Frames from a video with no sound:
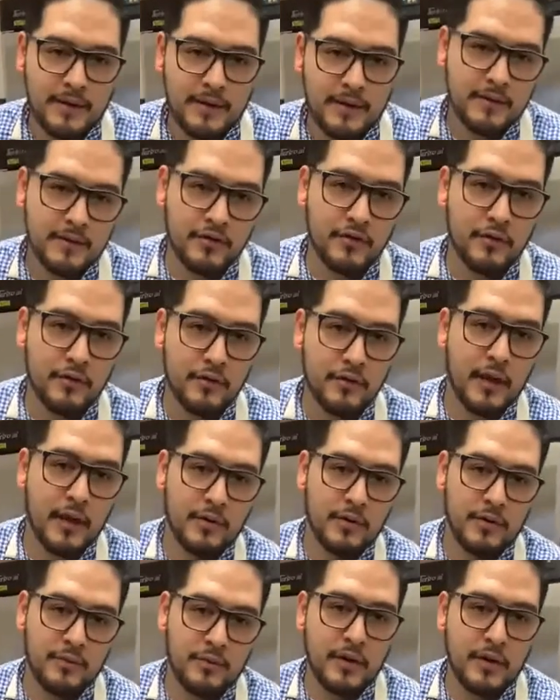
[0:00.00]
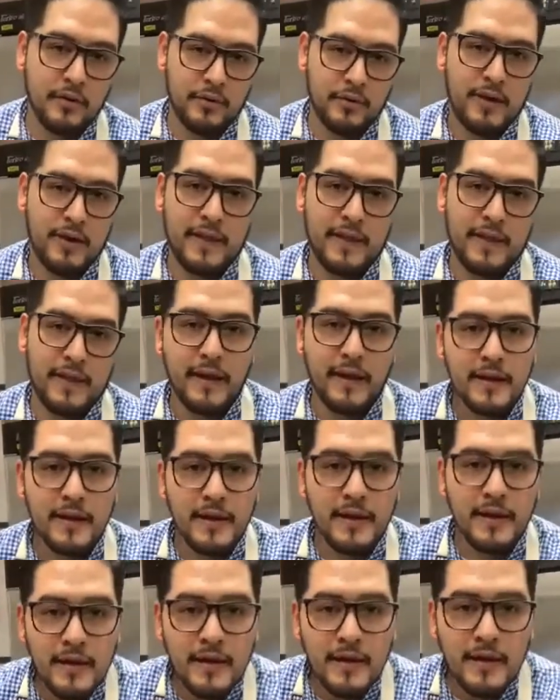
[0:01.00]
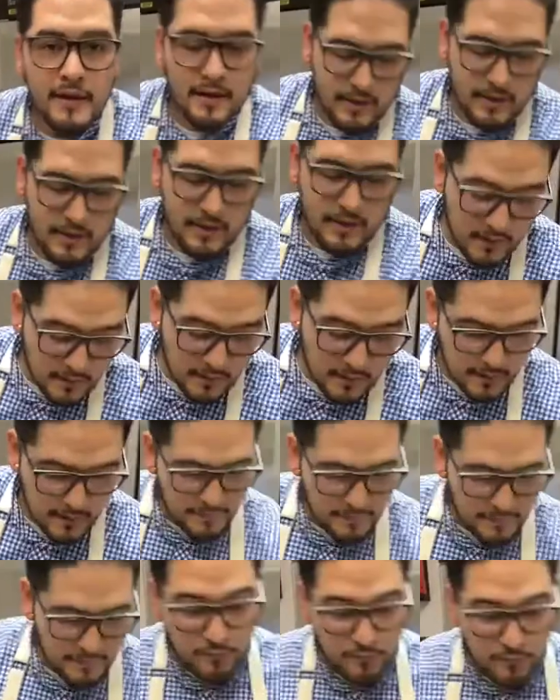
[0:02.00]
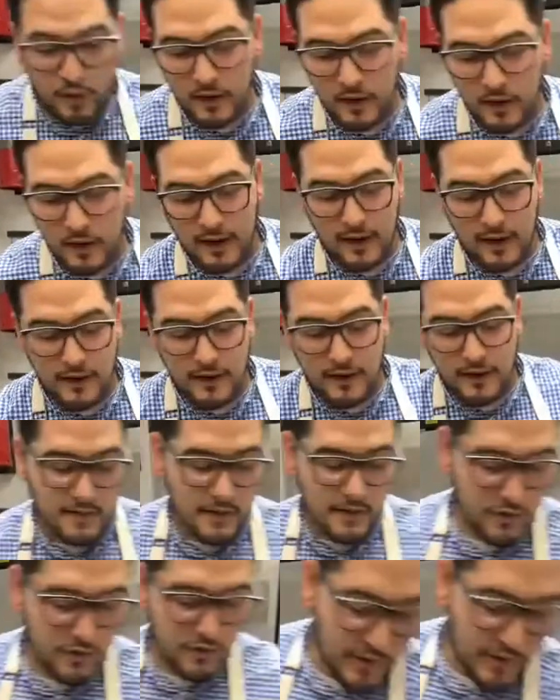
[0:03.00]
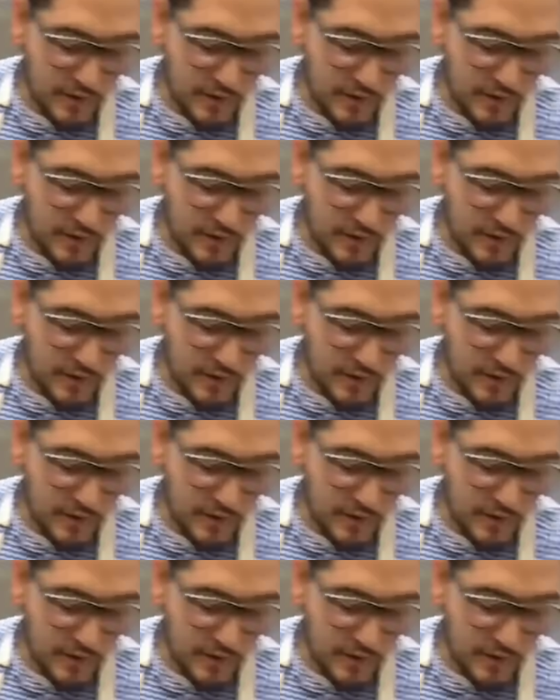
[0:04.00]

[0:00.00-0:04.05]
you should be able to recreate that. Then for our next dish right now,